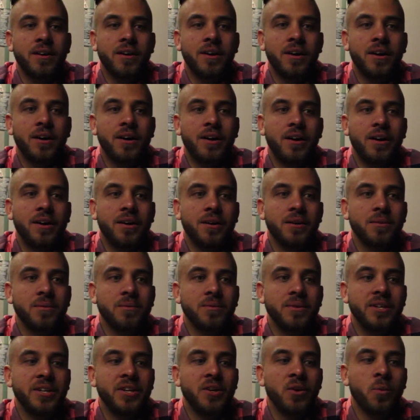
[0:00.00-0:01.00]

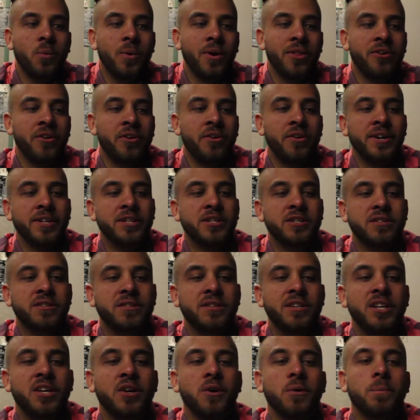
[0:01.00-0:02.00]
Whether it's
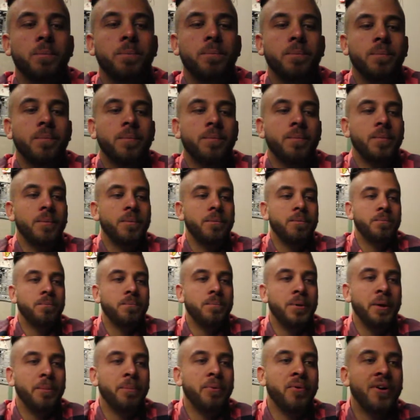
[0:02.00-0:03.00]

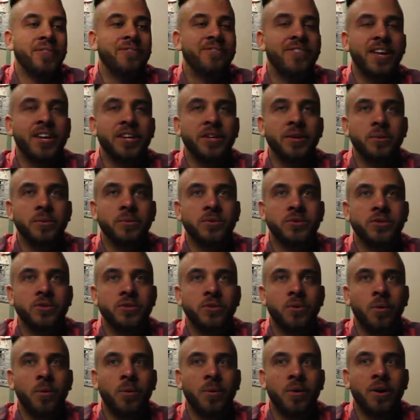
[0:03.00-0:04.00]
people at
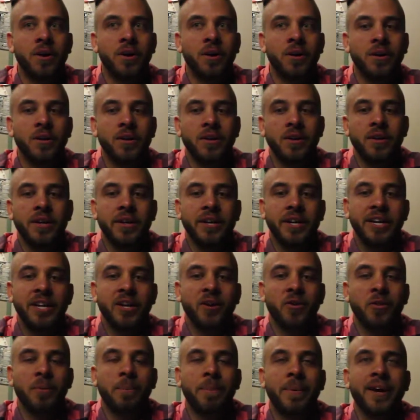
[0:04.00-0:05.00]
venues, or
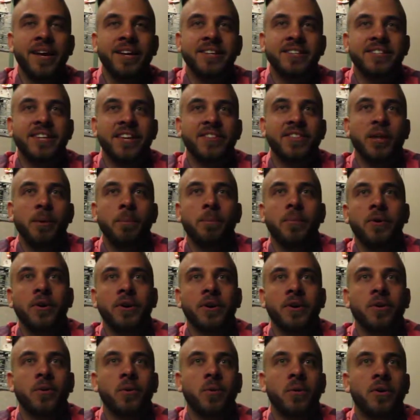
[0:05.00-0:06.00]
the bands that they
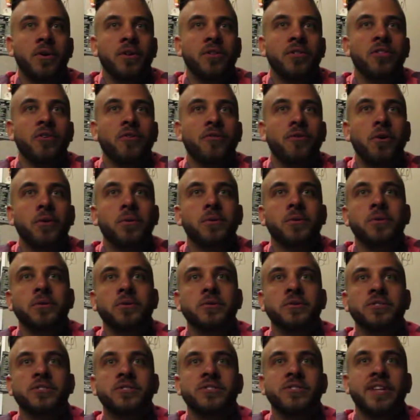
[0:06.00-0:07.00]
book, or the
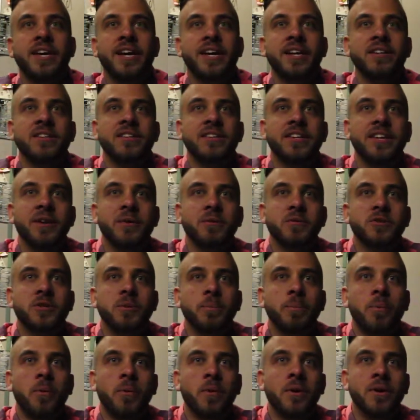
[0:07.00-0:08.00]
locals that
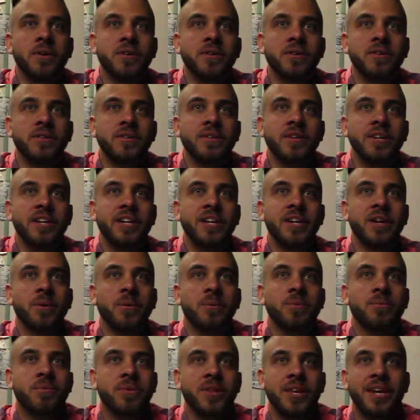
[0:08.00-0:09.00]
support
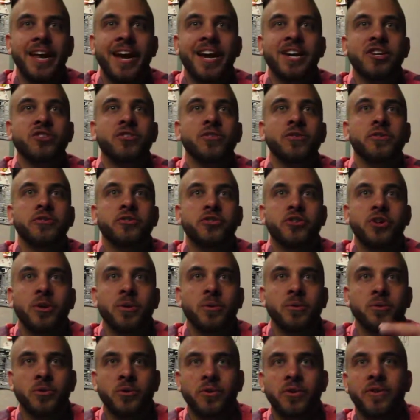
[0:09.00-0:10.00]
the national
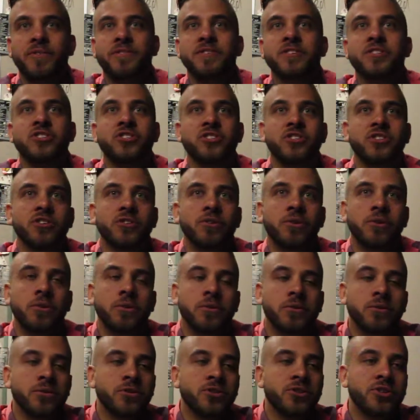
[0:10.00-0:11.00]
shows, or if it's just a
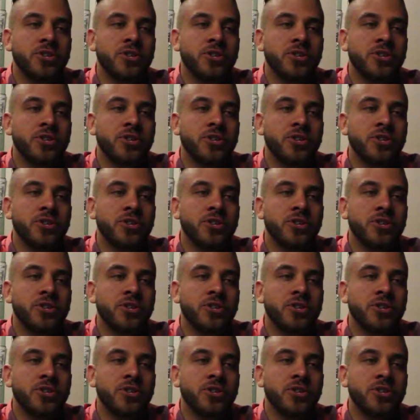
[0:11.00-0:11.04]
local